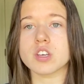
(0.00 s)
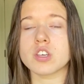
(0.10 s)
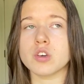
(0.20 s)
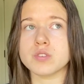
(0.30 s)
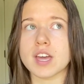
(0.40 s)

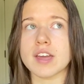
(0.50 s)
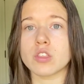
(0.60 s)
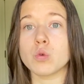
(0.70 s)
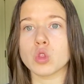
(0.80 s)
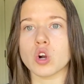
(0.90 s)
use it
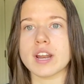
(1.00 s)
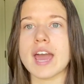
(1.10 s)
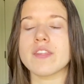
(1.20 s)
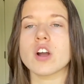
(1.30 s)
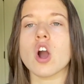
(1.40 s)
and you learn.
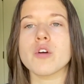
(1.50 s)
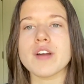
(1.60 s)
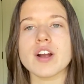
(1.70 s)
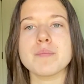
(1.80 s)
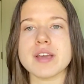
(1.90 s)
And there are
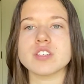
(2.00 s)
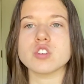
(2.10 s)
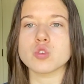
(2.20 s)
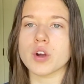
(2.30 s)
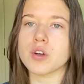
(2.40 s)
very basic
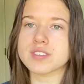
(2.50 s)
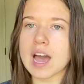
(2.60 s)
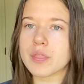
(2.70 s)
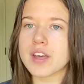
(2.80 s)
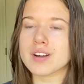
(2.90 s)
tutorials
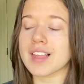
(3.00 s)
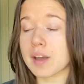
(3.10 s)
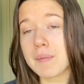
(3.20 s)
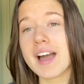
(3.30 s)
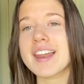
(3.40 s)
out there
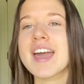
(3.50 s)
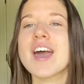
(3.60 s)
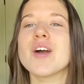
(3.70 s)
like mine